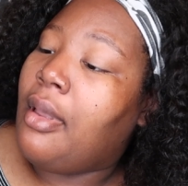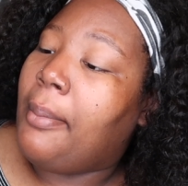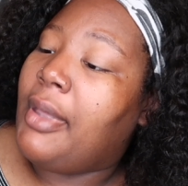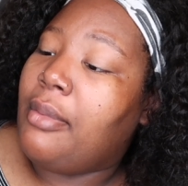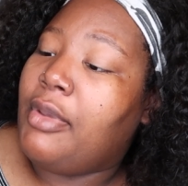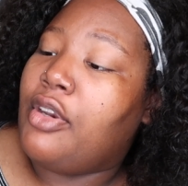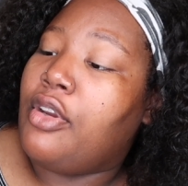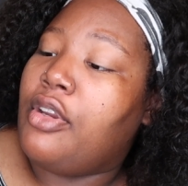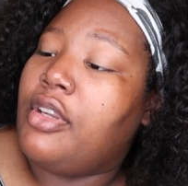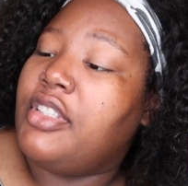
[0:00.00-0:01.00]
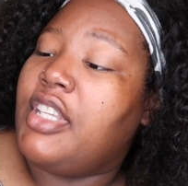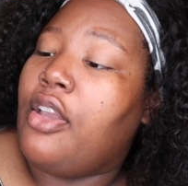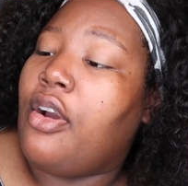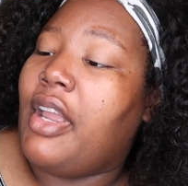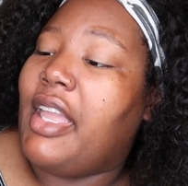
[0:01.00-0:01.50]
millimeter
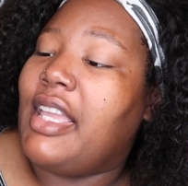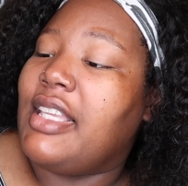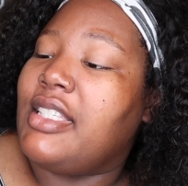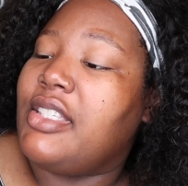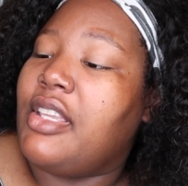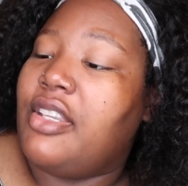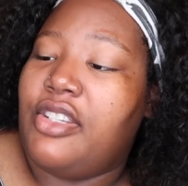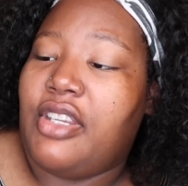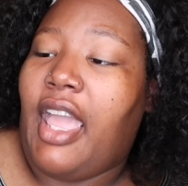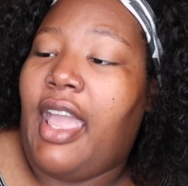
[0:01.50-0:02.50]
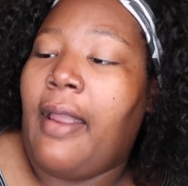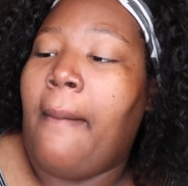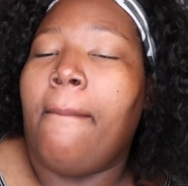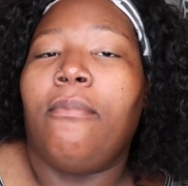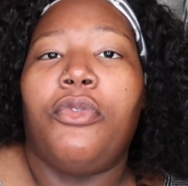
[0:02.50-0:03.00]
TRS jack
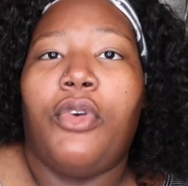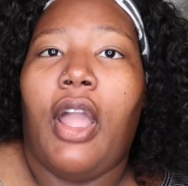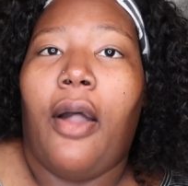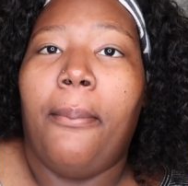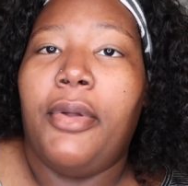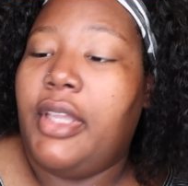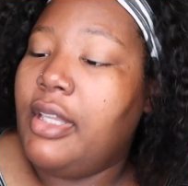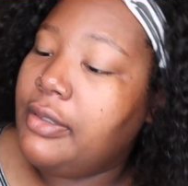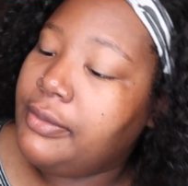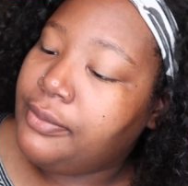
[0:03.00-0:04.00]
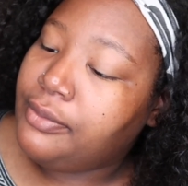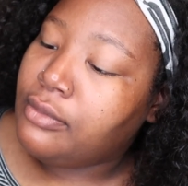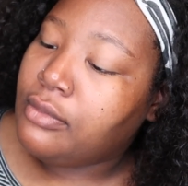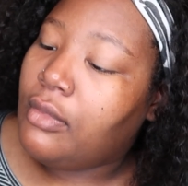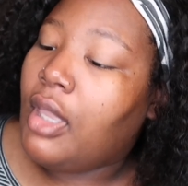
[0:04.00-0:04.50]
for output.
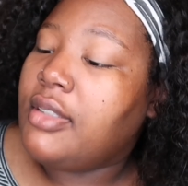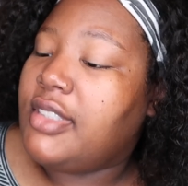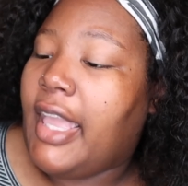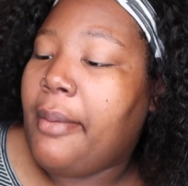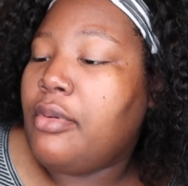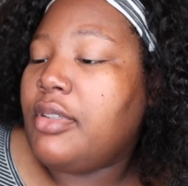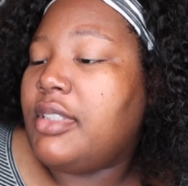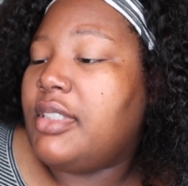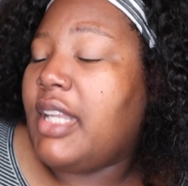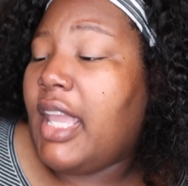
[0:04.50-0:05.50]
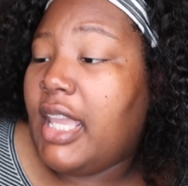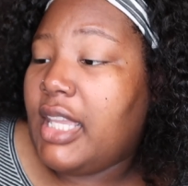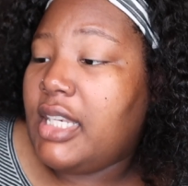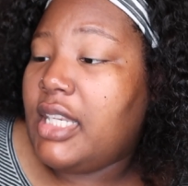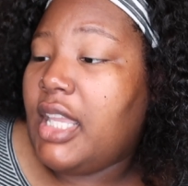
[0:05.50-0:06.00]
Table
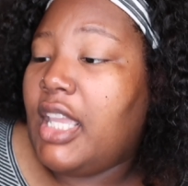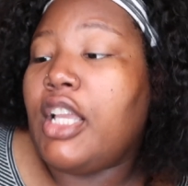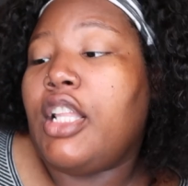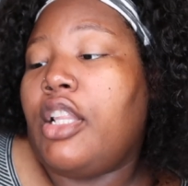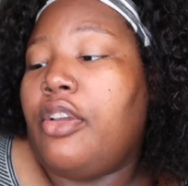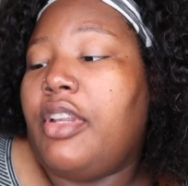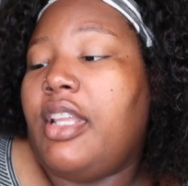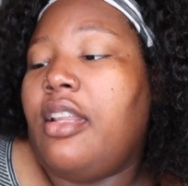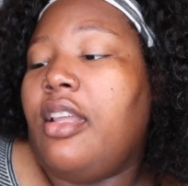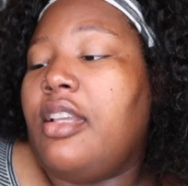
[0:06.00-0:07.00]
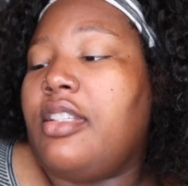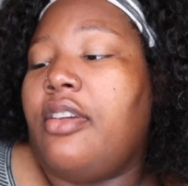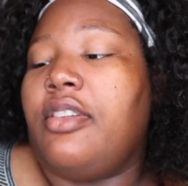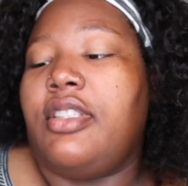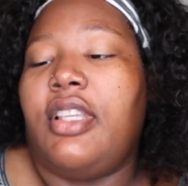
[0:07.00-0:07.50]
stand included,
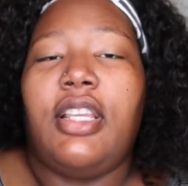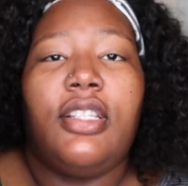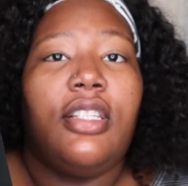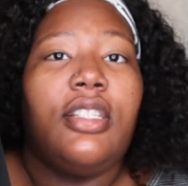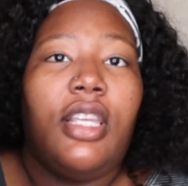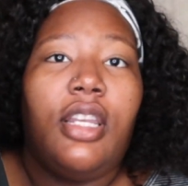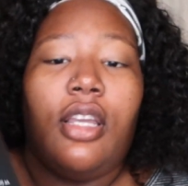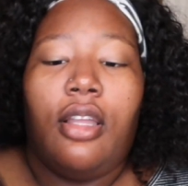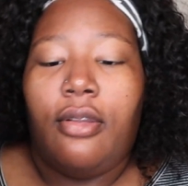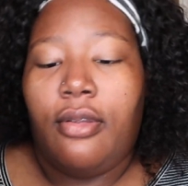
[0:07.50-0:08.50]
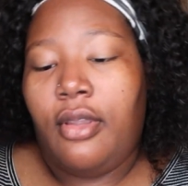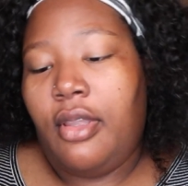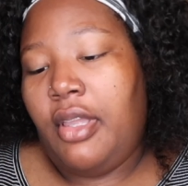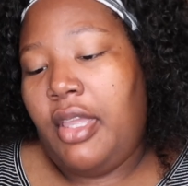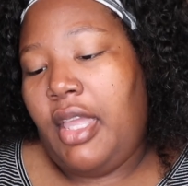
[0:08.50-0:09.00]
so it's easy to set up.
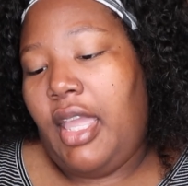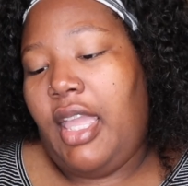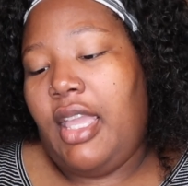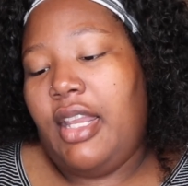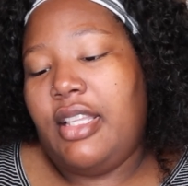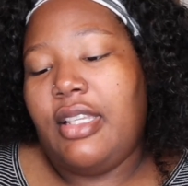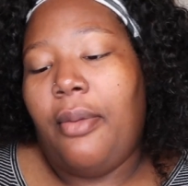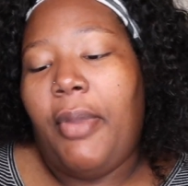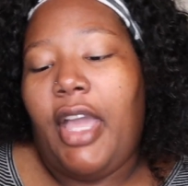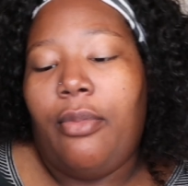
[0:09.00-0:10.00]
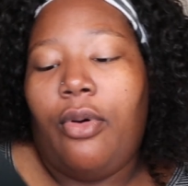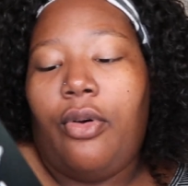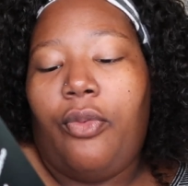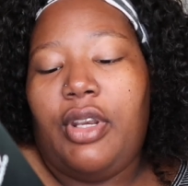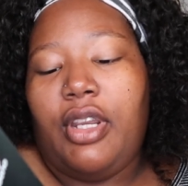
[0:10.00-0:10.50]
And it's compatible
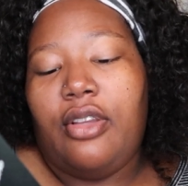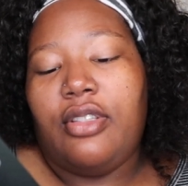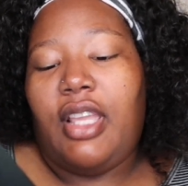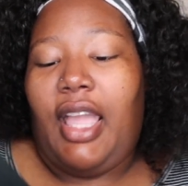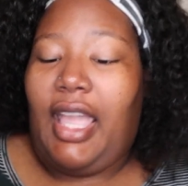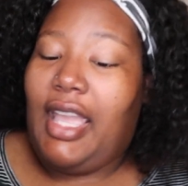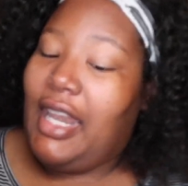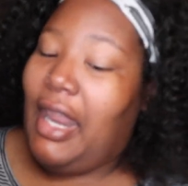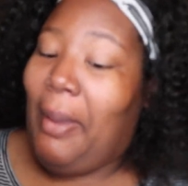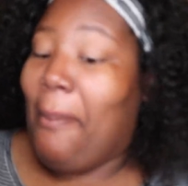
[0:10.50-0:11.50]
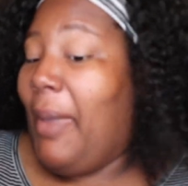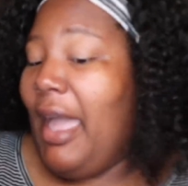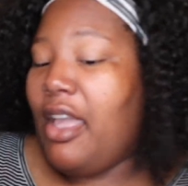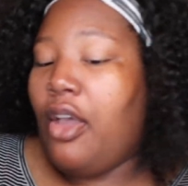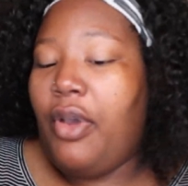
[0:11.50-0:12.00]
with Windows and
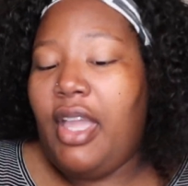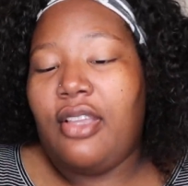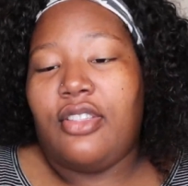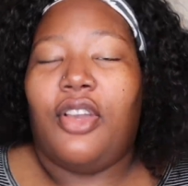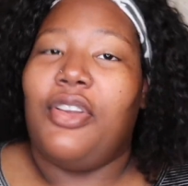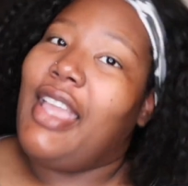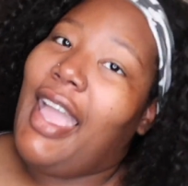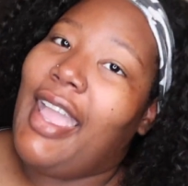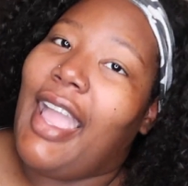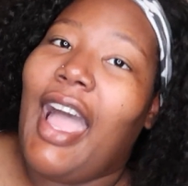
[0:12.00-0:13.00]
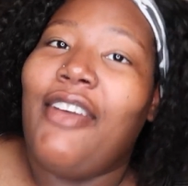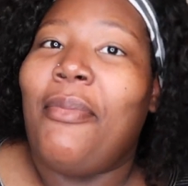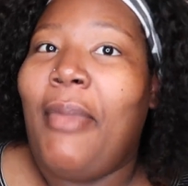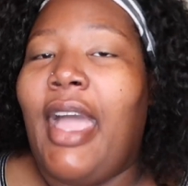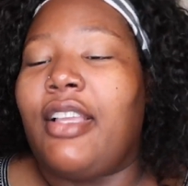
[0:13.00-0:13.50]
Mac OS. So yay, I have a
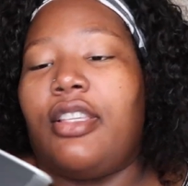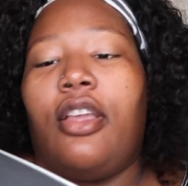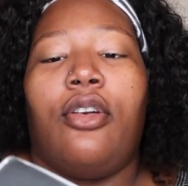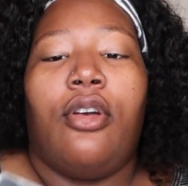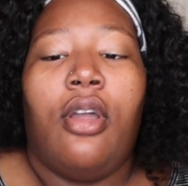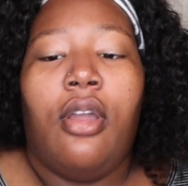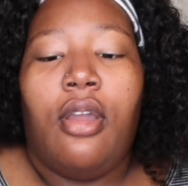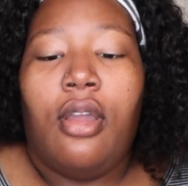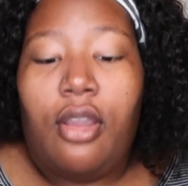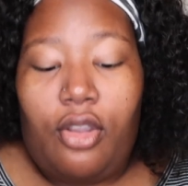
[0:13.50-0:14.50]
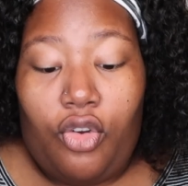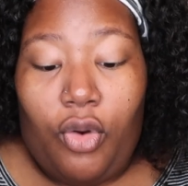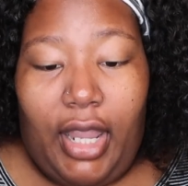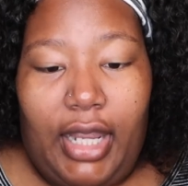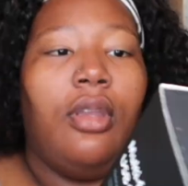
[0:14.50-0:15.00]
Mac, so
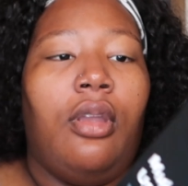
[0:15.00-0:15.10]
great.